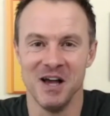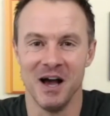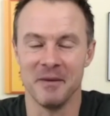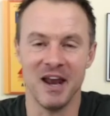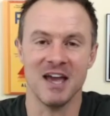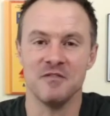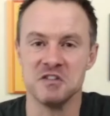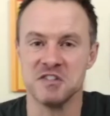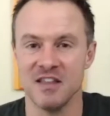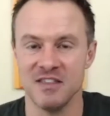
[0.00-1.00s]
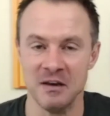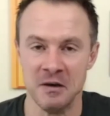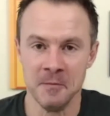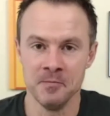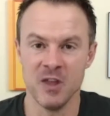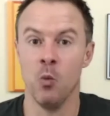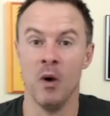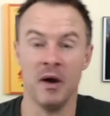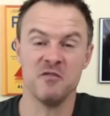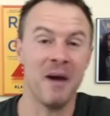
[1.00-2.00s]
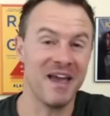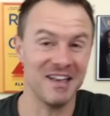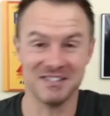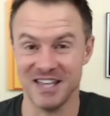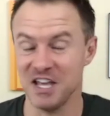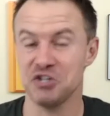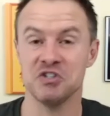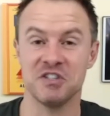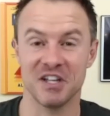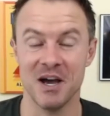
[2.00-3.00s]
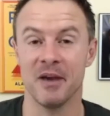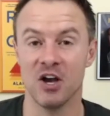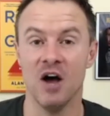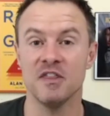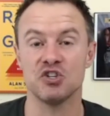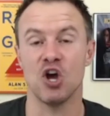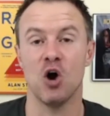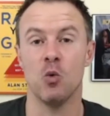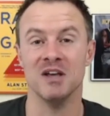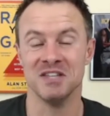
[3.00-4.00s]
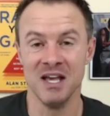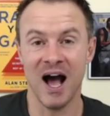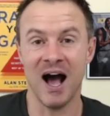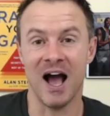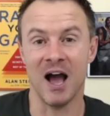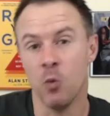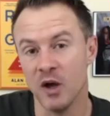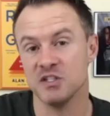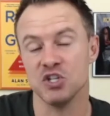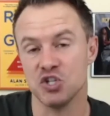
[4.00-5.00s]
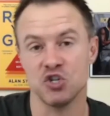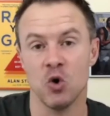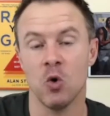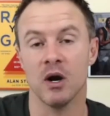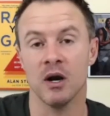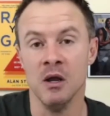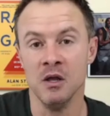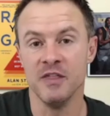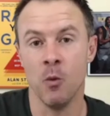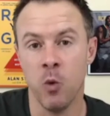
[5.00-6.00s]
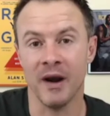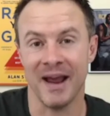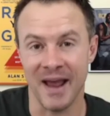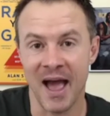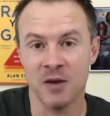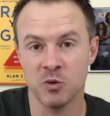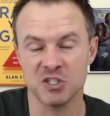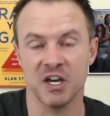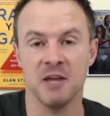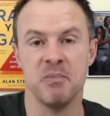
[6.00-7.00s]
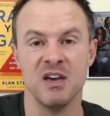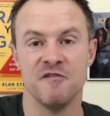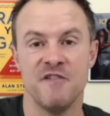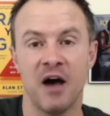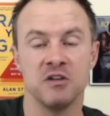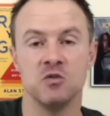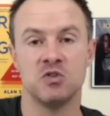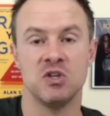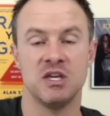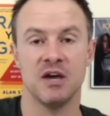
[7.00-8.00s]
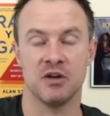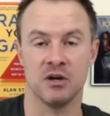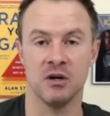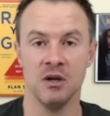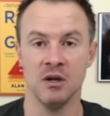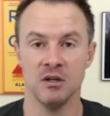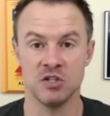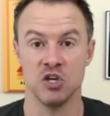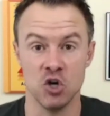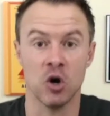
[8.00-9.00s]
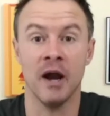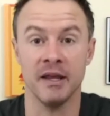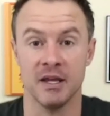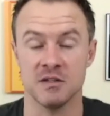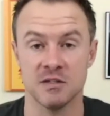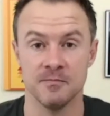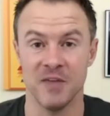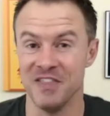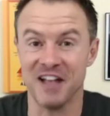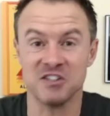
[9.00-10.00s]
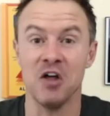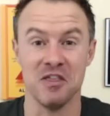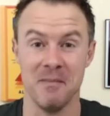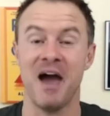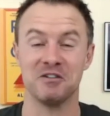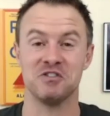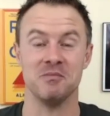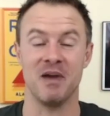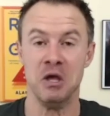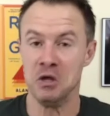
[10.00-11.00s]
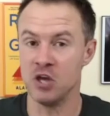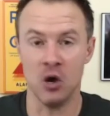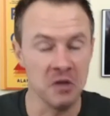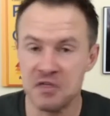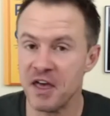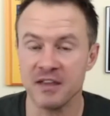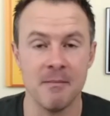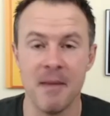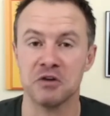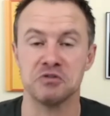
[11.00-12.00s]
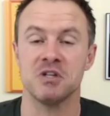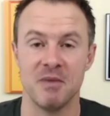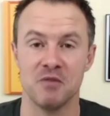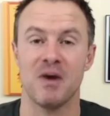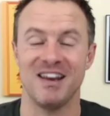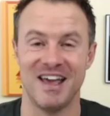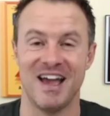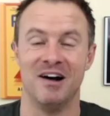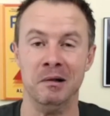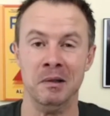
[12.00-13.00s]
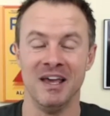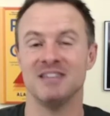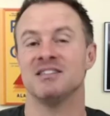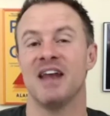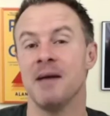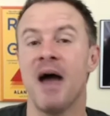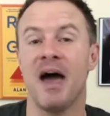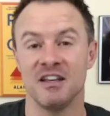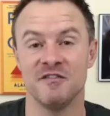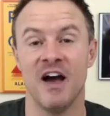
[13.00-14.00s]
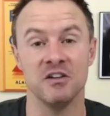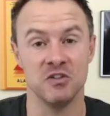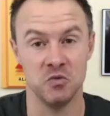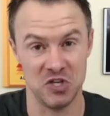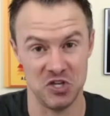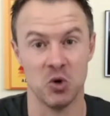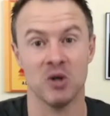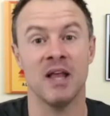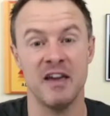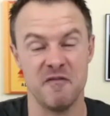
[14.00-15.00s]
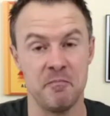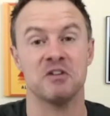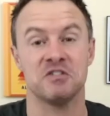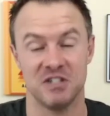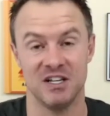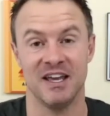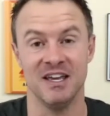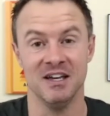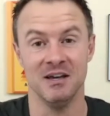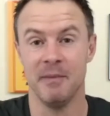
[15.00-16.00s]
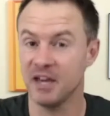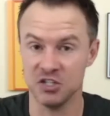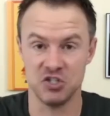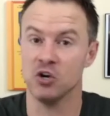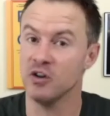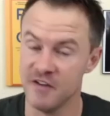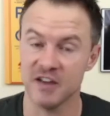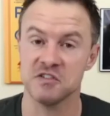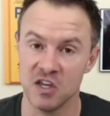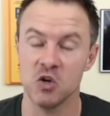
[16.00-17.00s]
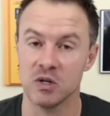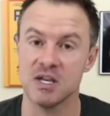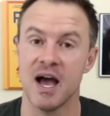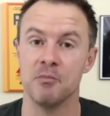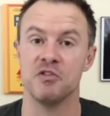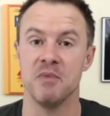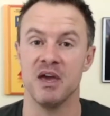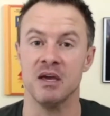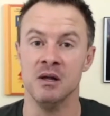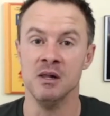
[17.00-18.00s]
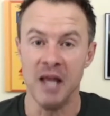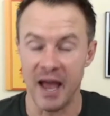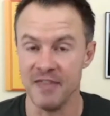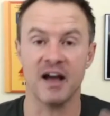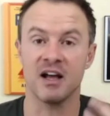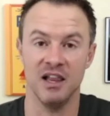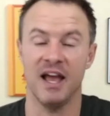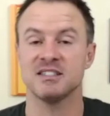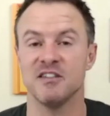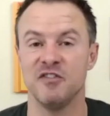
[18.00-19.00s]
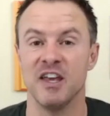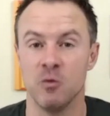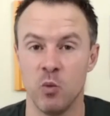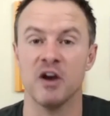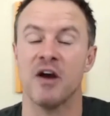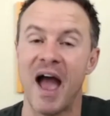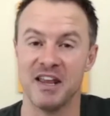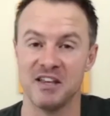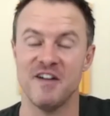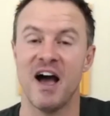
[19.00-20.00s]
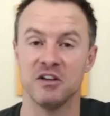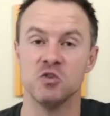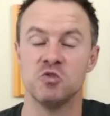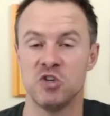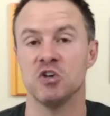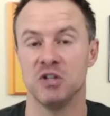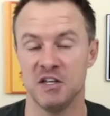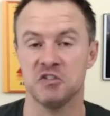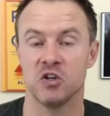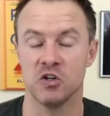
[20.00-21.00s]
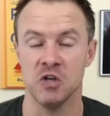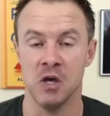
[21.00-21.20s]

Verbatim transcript: I mean, I mm-hmm. even said that that one of my hesitations to coming on the show was I wasn't sure that what I had was going to be of value to the other to your audience. And that's all that matters to me. The only thing that matters to me right now is that I'm adding value to your life personally because you're investing your time with me and that mm. collectively we are adding value to your listeners